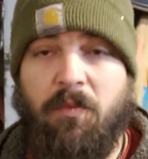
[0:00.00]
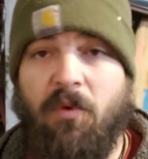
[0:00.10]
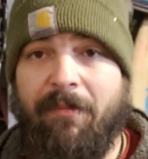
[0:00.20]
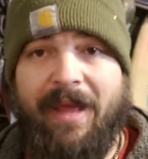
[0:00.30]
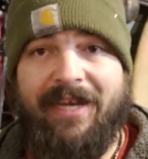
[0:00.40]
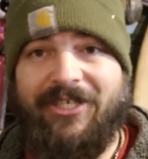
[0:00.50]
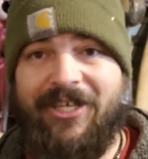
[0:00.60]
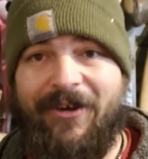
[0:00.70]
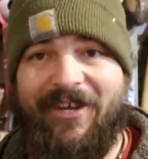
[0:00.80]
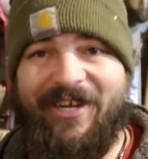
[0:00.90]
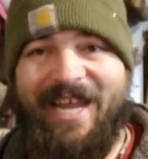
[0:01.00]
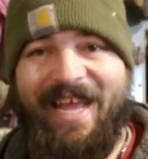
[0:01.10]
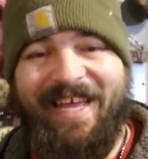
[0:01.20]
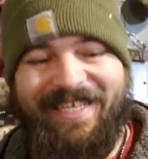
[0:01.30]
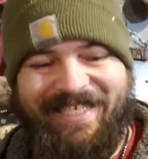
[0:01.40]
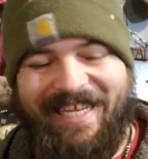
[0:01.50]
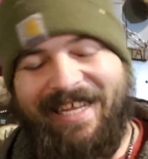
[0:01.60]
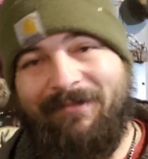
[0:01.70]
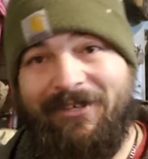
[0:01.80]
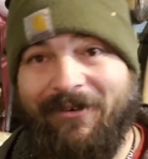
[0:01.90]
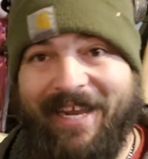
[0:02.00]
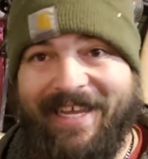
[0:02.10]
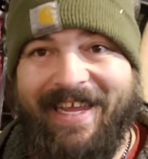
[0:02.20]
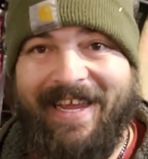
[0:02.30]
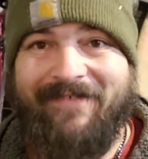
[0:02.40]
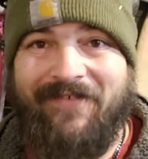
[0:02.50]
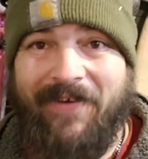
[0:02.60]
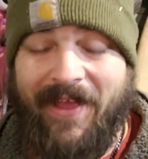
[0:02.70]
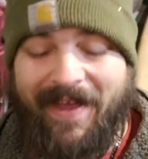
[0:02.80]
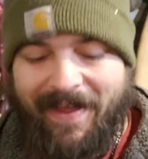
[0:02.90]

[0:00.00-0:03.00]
One-man show here, guys. I'll do what I can for you.